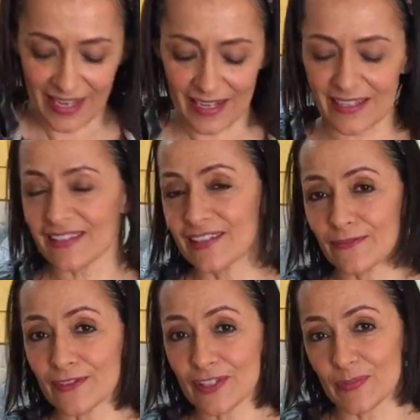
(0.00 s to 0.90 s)
And it's the
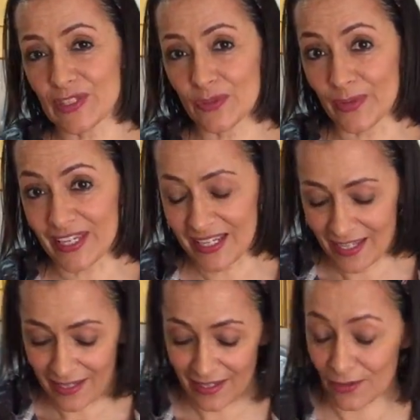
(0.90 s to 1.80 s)
difference
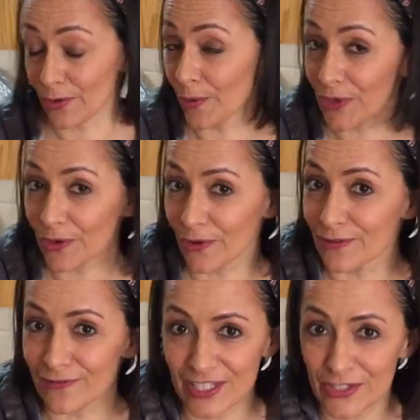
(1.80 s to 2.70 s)
between growing your
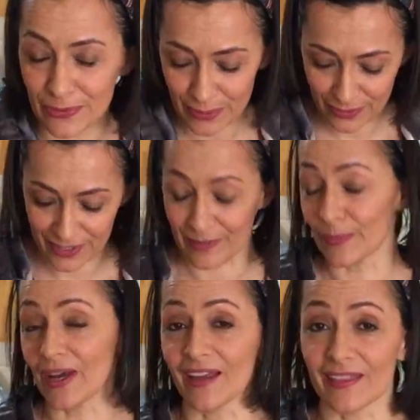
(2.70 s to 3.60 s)
own vegetables and
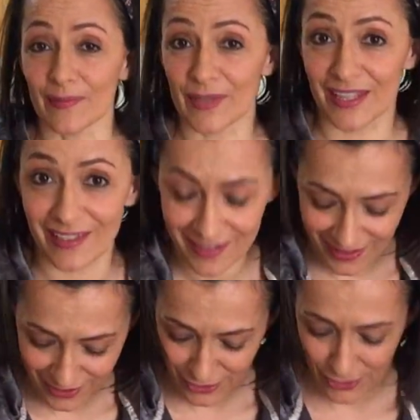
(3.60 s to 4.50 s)
buying them in
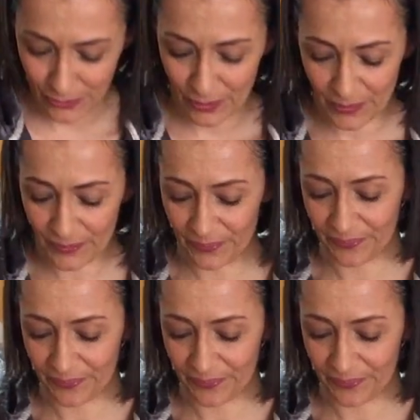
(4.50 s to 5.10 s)
the store.